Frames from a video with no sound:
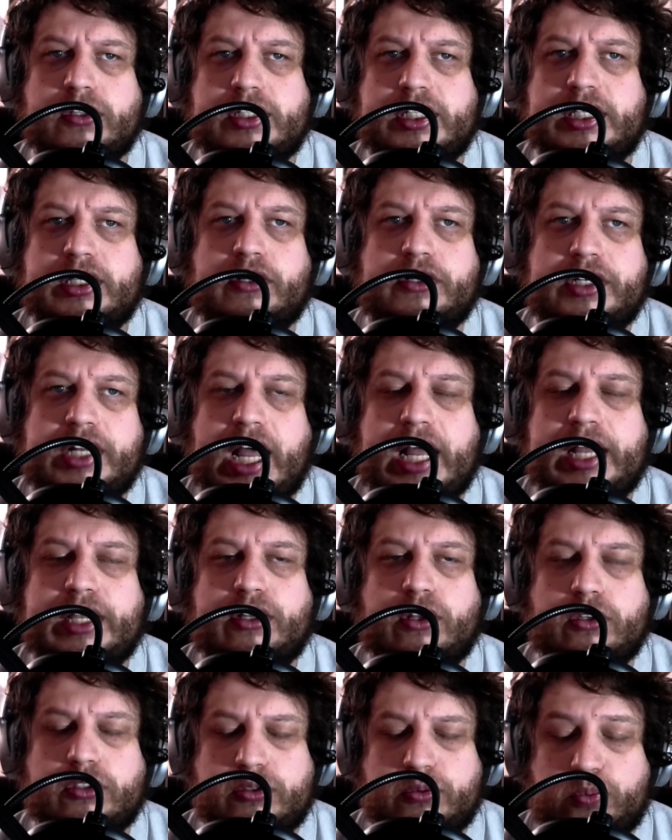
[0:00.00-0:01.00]
I think he got 9
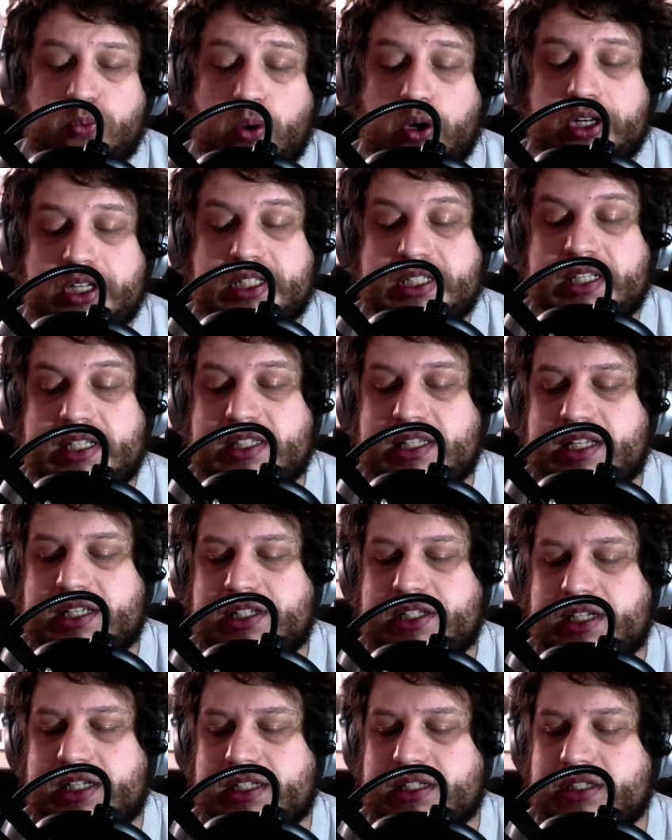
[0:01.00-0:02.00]
goals and 1 assist this
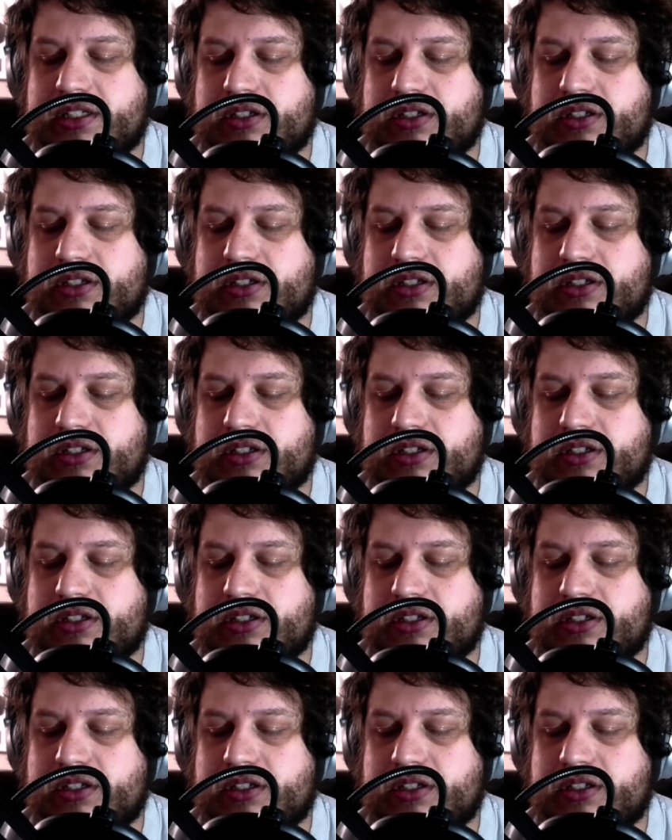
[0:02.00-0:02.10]
season.